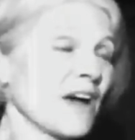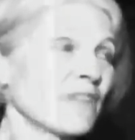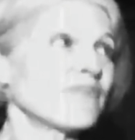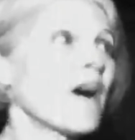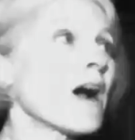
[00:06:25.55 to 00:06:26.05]

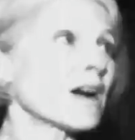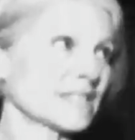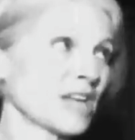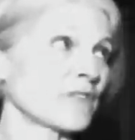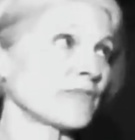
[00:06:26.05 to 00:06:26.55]
far
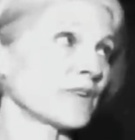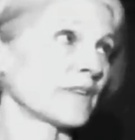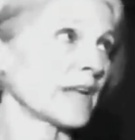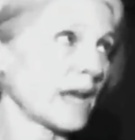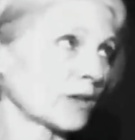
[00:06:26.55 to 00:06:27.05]
safer
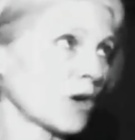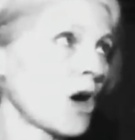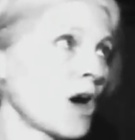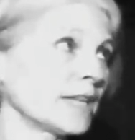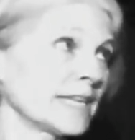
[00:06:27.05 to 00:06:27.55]
than
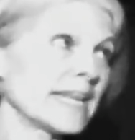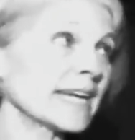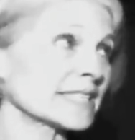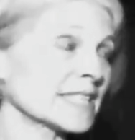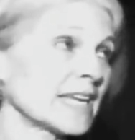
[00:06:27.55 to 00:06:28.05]
alcohol and
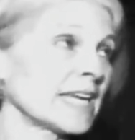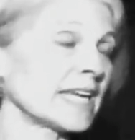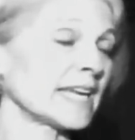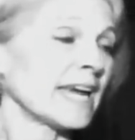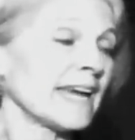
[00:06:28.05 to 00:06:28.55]

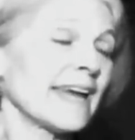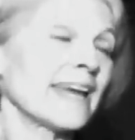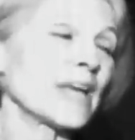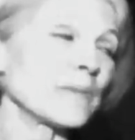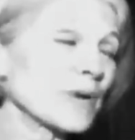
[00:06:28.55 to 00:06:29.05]
nicotine
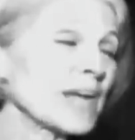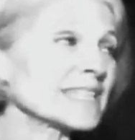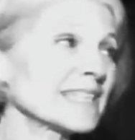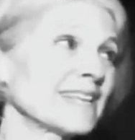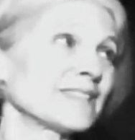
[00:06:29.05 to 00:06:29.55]
and a
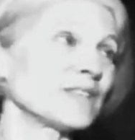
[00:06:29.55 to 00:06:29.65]
president,